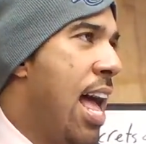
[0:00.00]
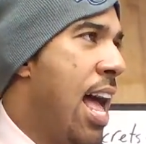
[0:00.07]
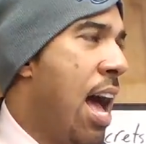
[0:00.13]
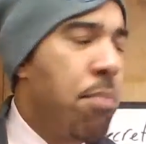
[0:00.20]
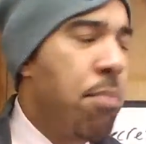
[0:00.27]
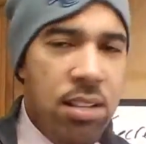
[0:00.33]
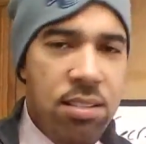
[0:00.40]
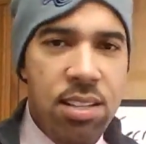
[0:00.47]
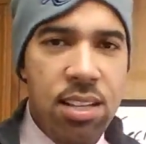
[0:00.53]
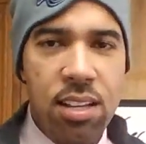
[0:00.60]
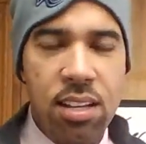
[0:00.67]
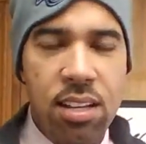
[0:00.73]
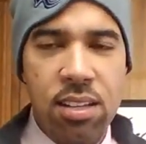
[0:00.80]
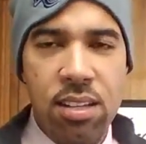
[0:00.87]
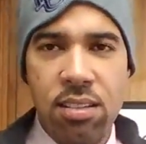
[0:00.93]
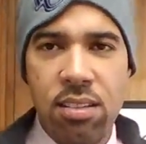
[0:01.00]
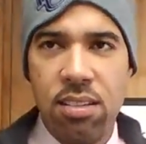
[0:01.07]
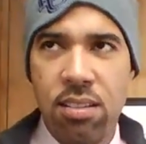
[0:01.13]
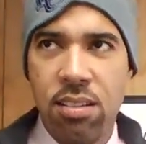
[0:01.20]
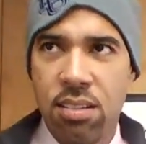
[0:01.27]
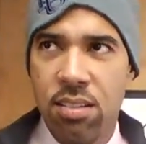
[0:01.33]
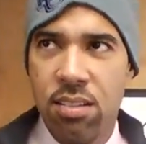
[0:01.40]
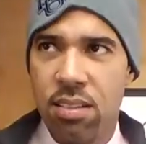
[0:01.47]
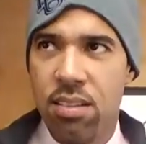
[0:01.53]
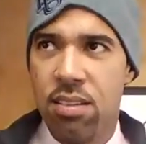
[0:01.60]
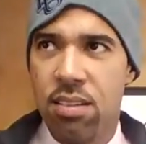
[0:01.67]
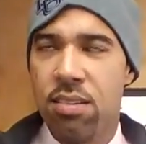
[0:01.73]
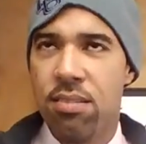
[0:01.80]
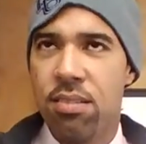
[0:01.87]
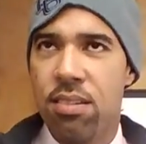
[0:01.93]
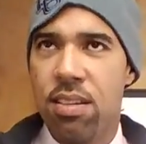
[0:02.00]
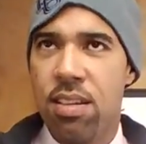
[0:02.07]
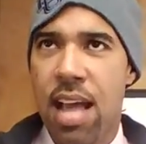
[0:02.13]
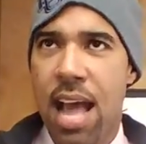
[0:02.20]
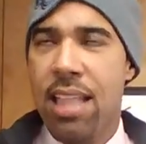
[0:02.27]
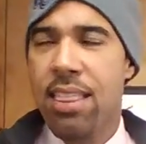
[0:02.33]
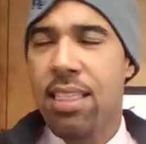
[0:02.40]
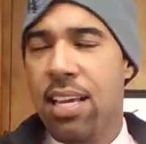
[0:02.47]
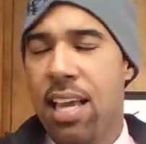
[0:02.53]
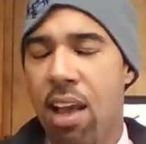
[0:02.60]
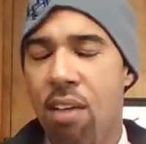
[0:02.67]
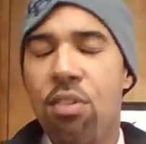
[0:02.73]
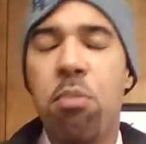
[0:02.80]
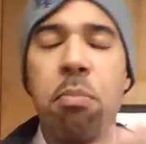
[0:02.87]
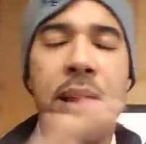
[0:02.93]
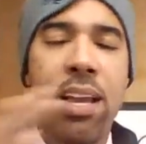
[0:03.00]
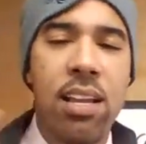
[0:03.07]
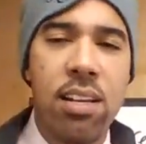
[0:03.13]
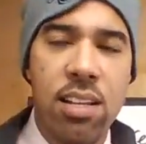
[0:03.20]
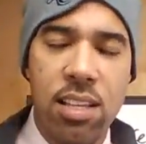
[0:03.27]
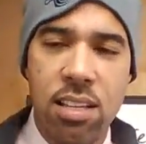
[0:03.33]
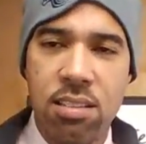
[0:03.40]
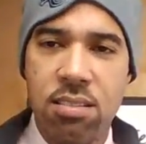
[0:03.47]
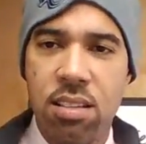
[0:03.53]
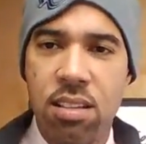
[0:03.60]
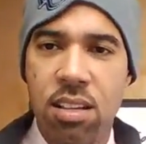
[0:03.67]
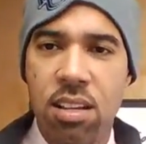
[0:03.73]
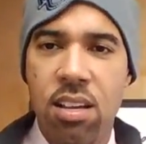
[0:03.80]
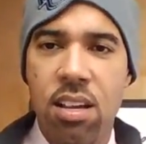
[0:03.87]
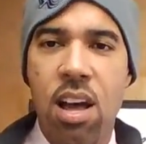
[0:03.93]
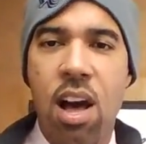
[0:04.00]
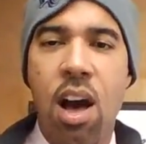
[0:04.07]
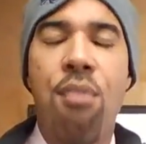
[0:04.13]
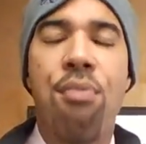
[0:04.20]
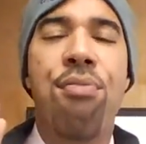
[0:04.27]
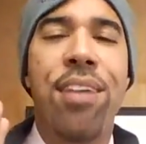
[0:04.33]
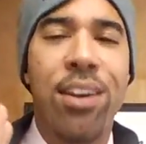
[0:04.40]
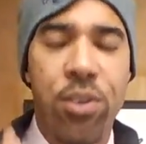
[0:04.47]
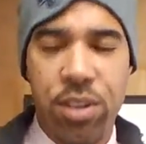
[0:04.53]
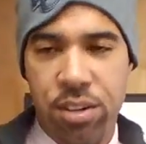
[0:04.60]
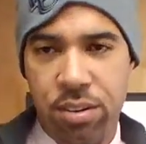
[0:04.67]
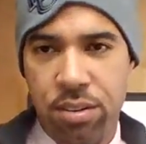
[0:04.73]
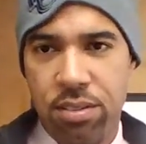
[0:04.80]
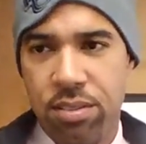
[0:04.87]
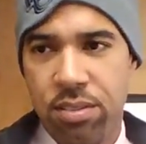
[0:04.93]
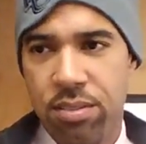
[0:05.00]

I'm not saying, I think every man needs a failure